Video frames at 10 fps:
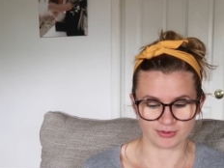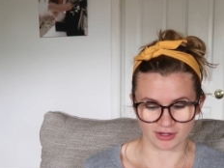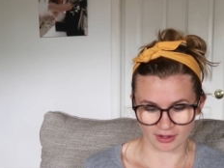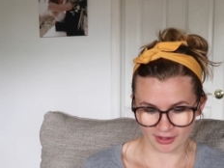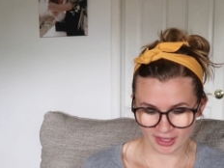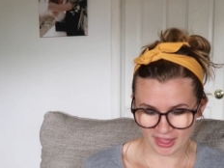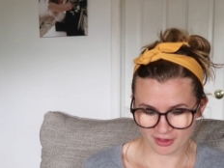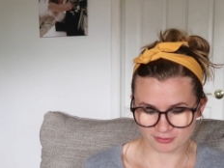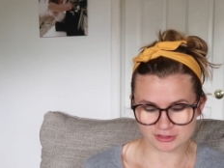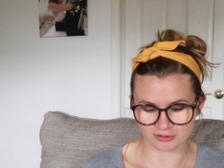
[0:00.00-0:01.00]
that we got,
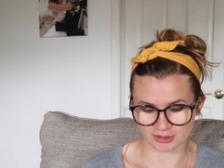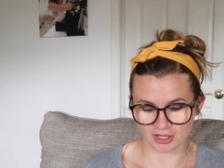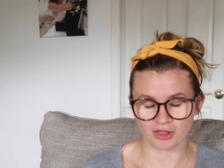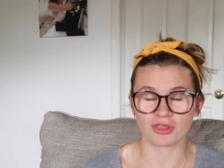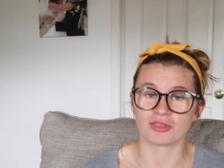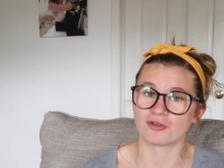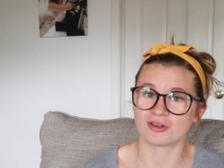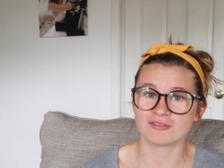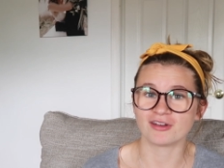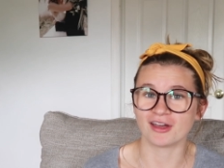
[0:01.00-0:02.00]
it was only
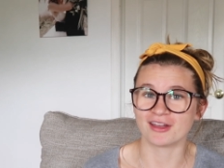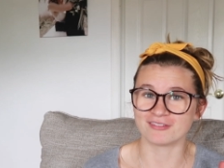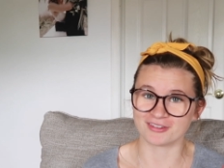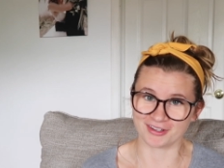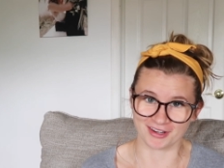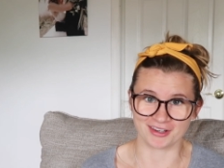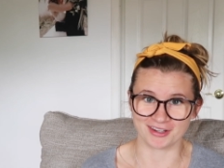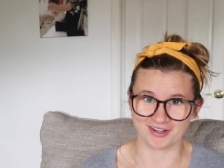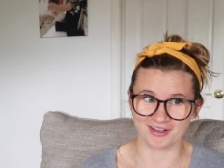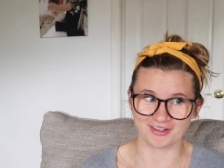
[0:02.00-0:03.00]
thirty-five
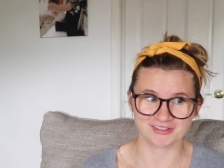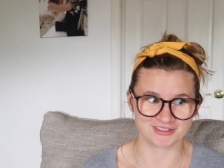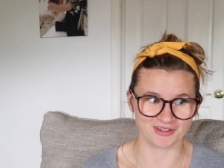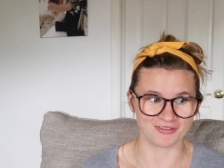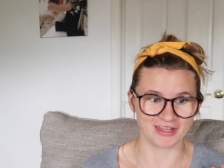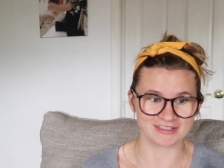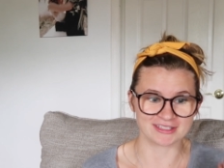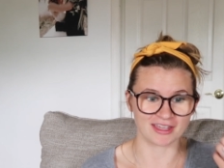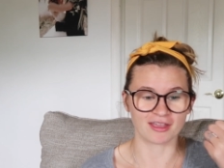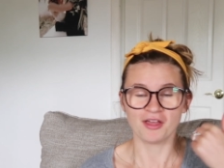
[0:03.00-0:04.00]
ninety-nine. So
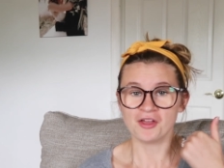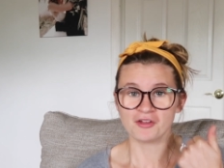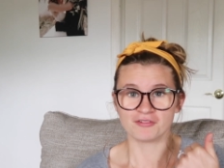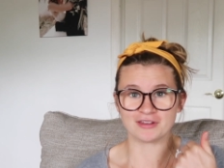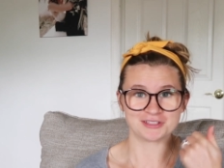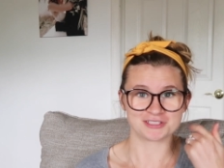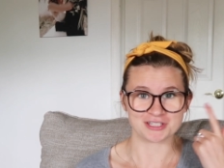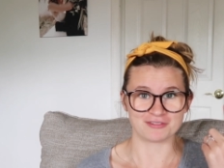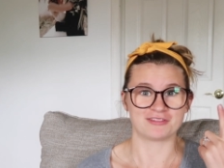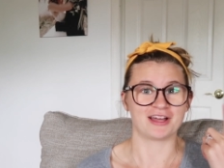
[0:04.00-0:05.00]
that's like fitted
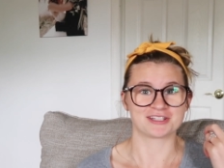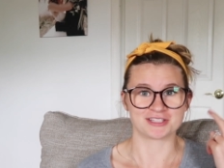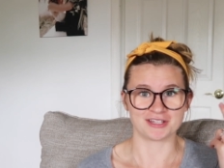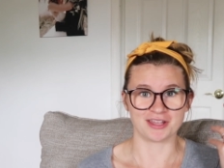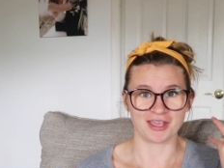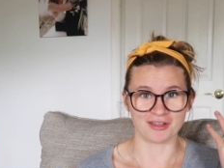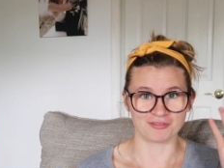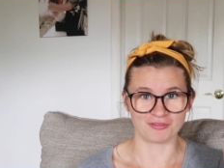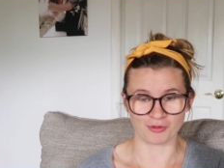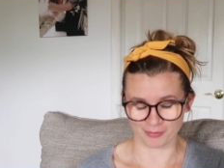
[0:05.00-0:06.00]
sheet, flat sheet,
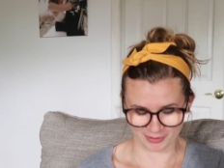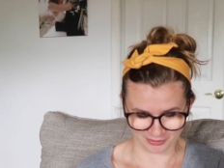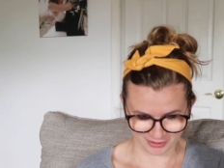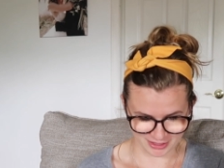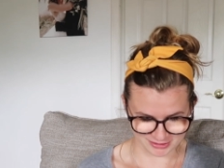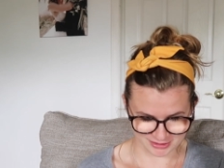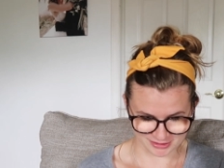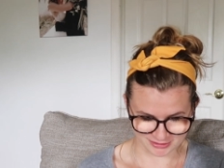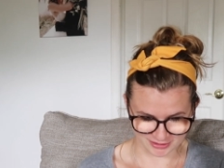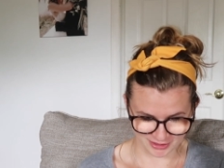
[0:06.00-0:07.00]
and four
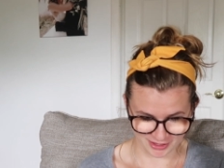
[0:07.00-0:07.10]
pillowcases.